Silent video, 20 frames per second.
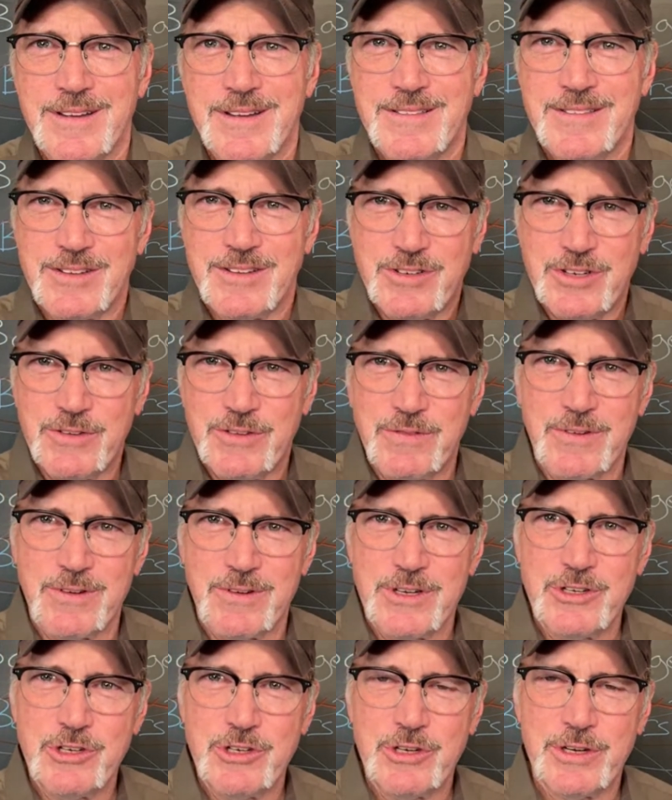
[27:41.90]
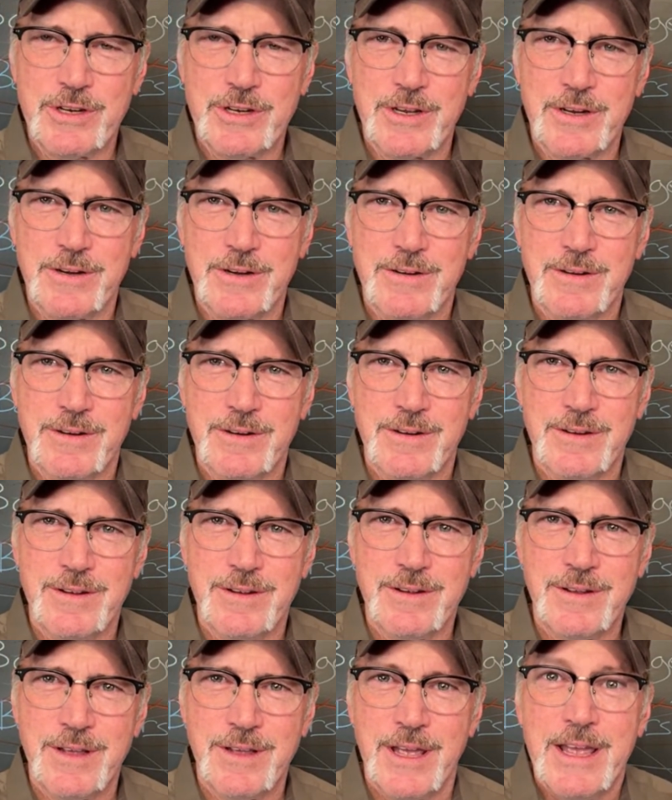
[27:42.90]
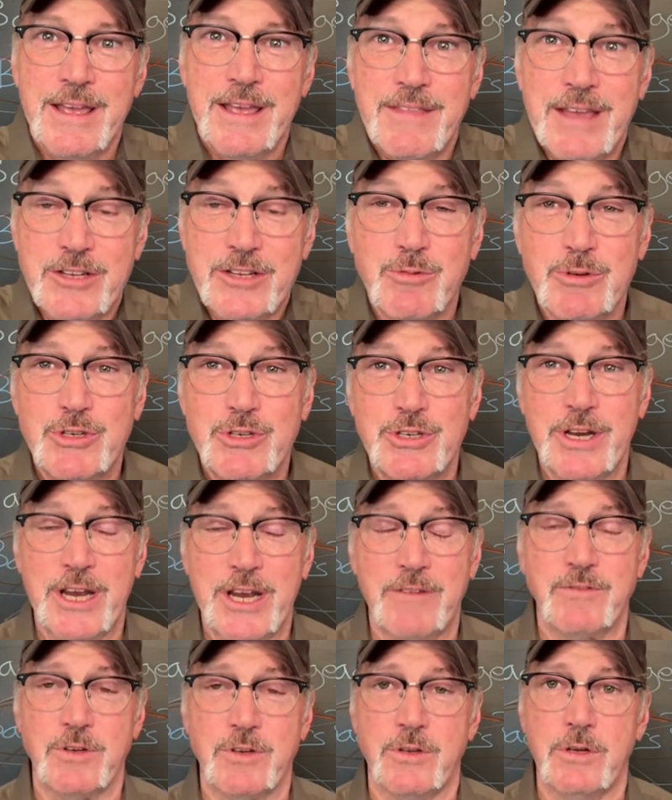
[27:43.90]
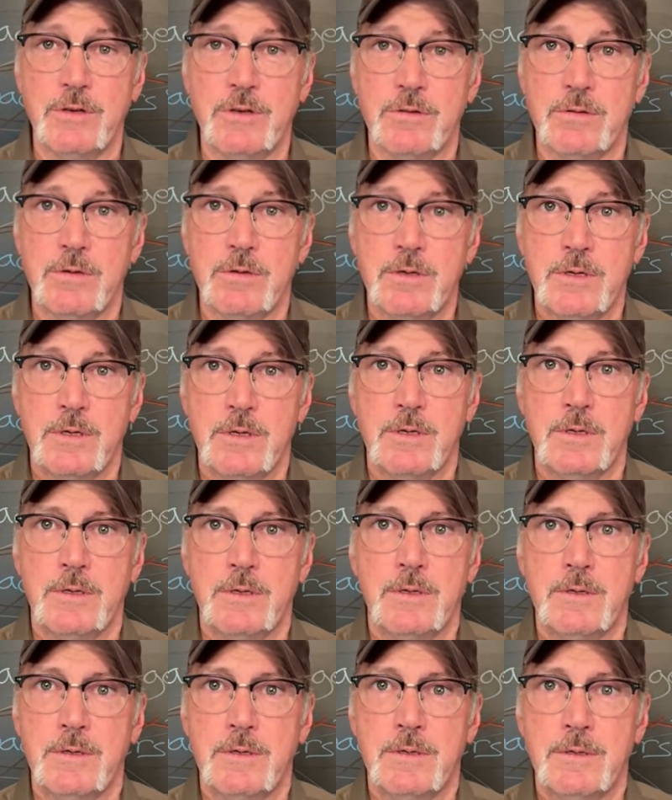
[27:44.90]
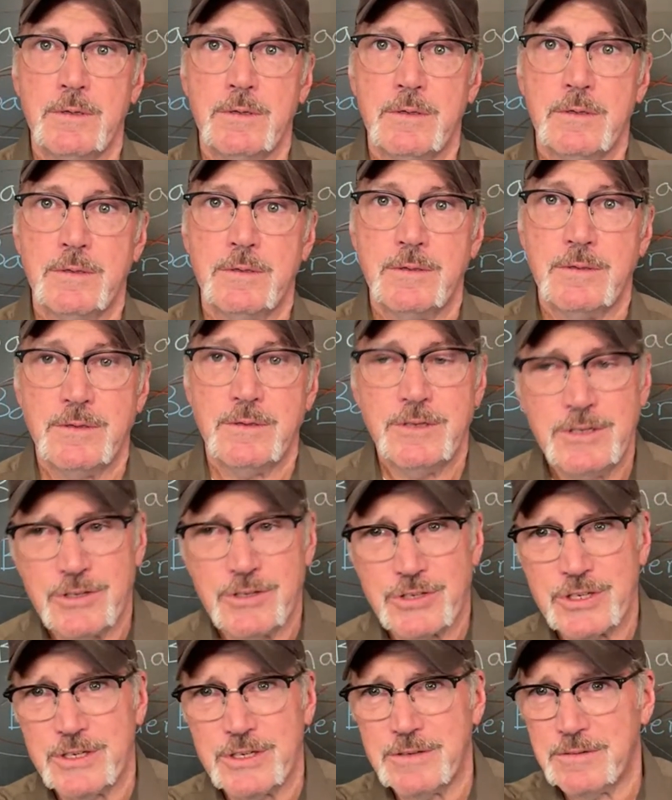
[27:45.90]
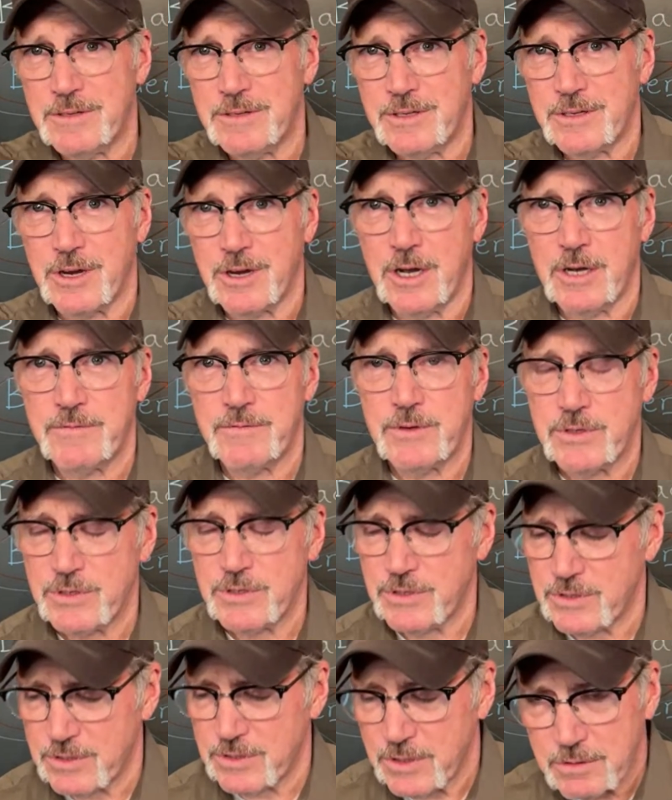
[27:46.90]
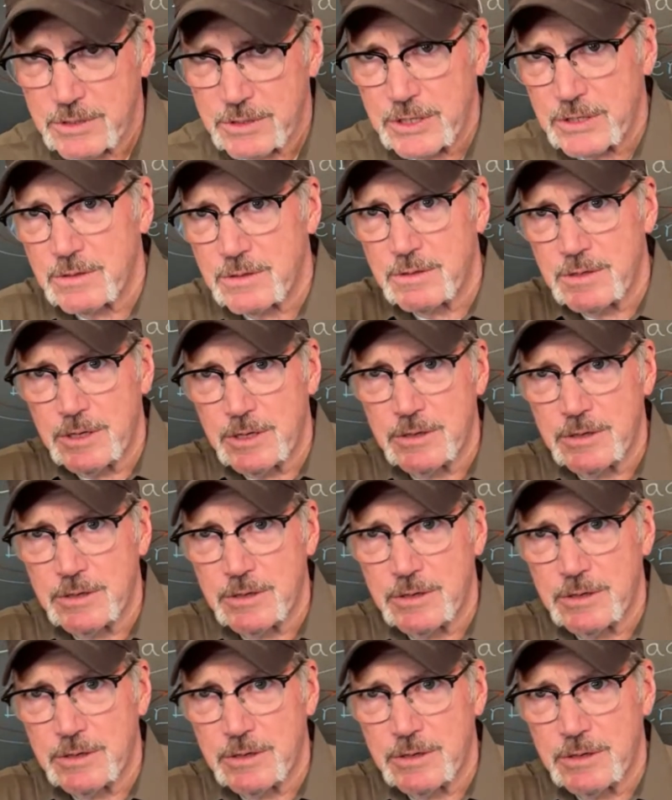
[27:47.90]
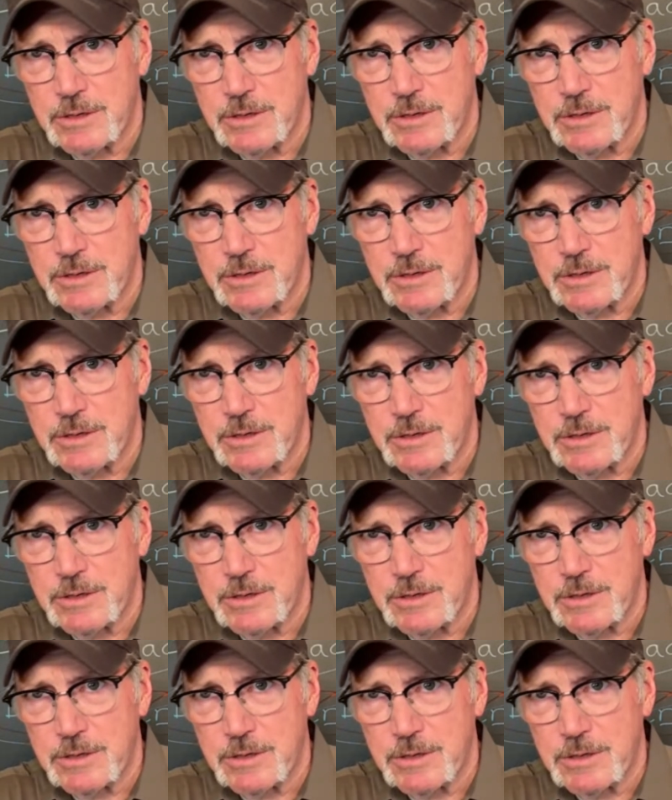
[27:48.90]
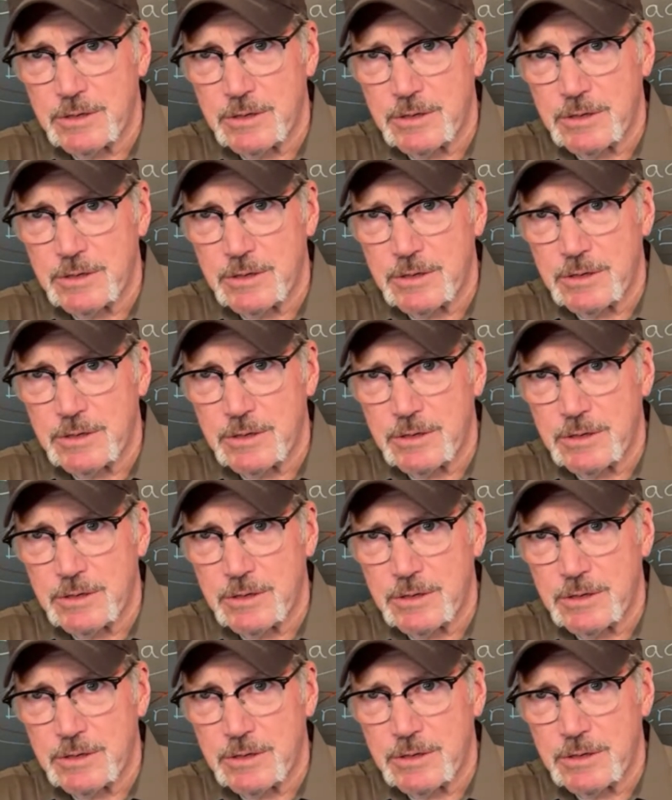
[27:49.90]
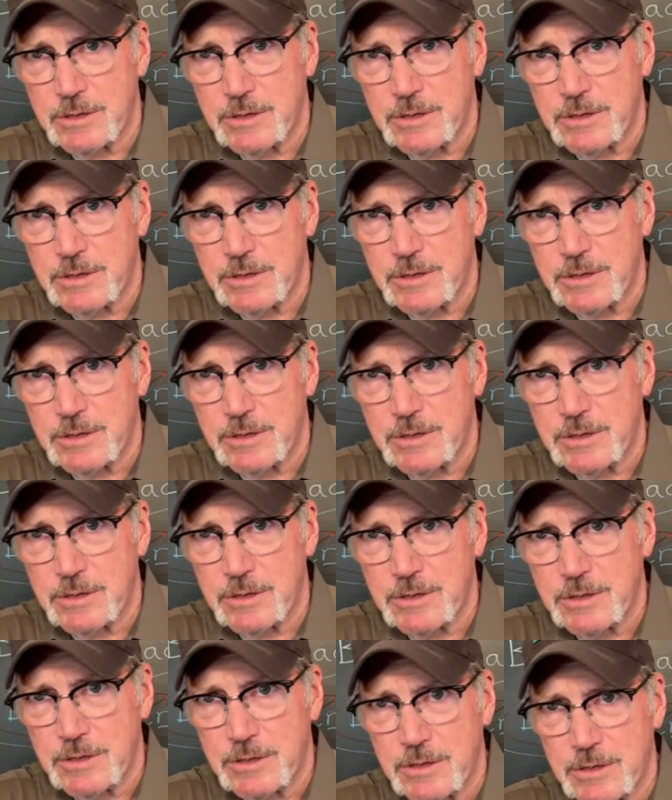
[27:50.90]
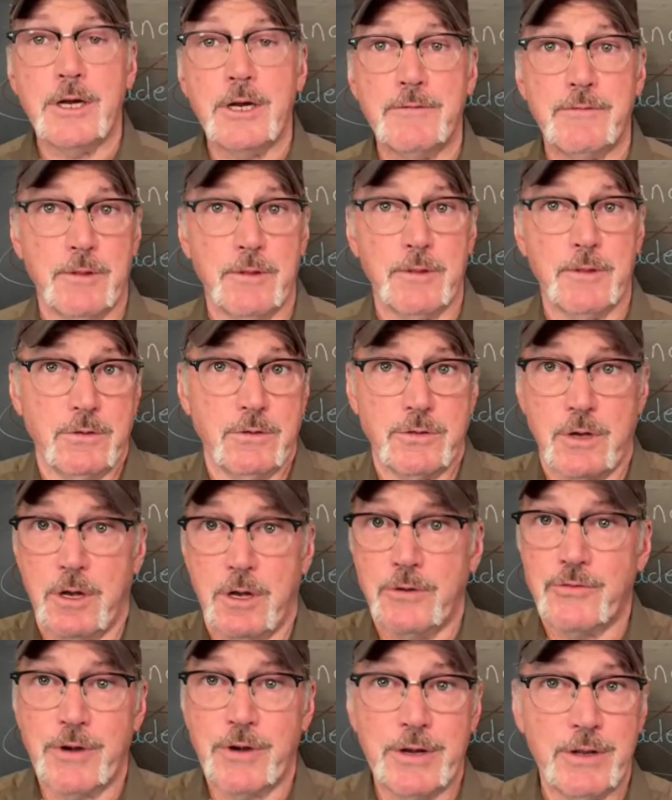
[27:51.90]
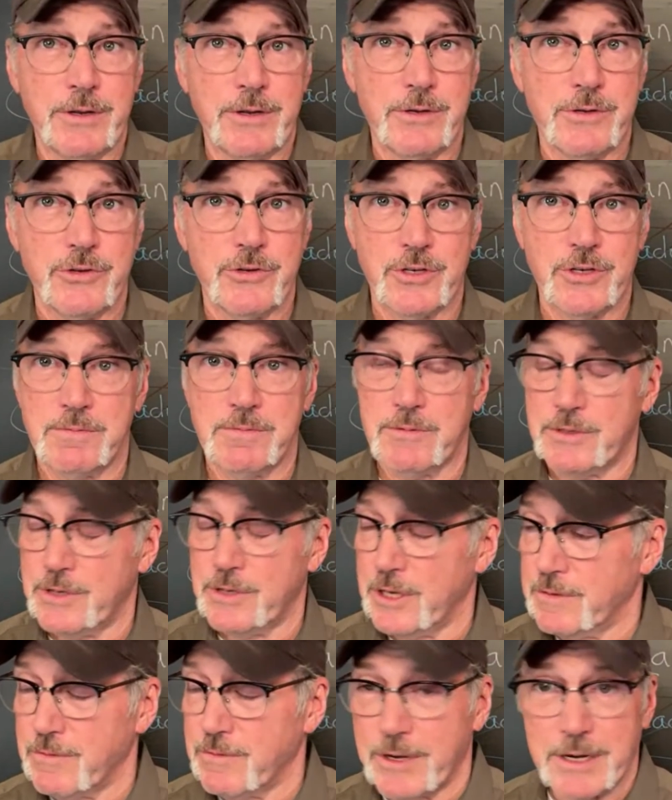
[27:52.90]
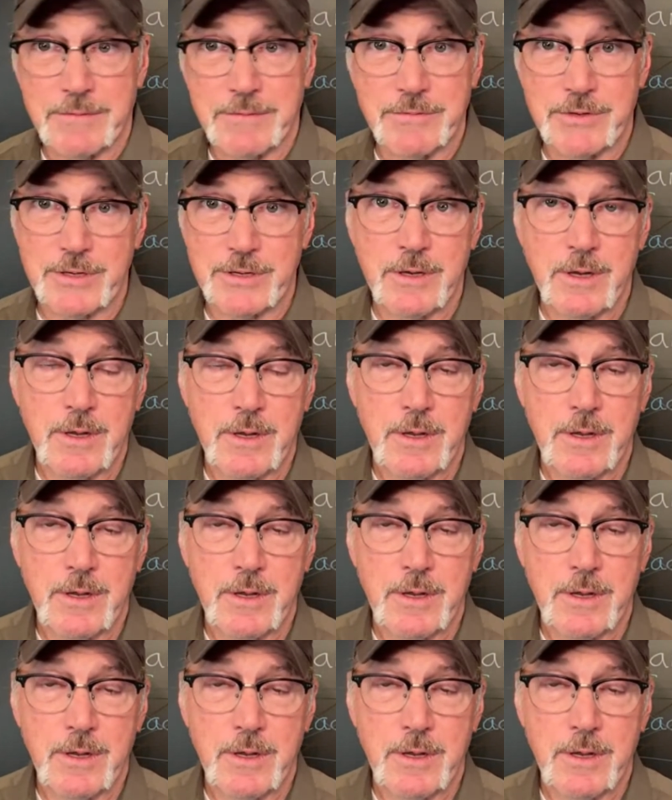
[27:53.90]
the differentiator. That's what you have to do. You can send them to the conferences and they'll get nuggets. But I just tell you, human nature, having done enough of those, Entree Leadership with Dave Ramsey,